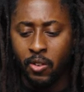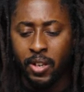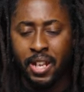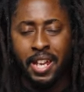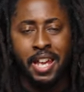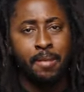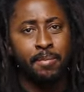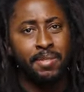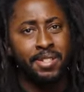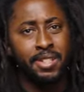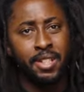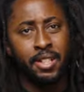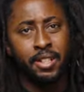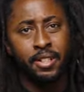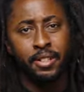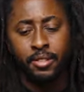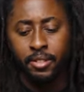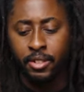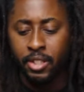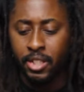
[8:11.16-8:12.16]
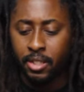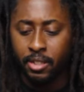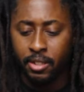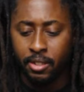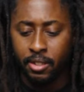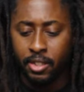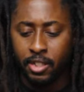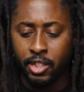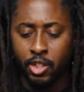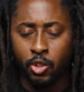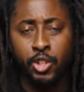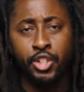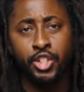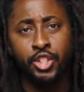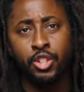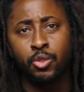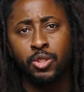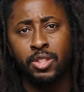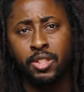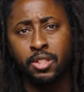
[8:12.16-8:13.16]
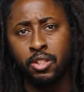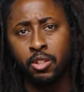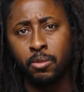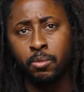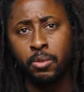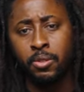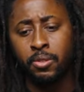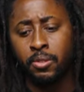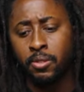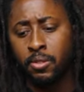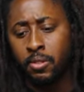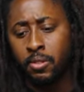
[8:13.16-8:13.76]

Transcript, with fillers: On Amazon, no excuses no more.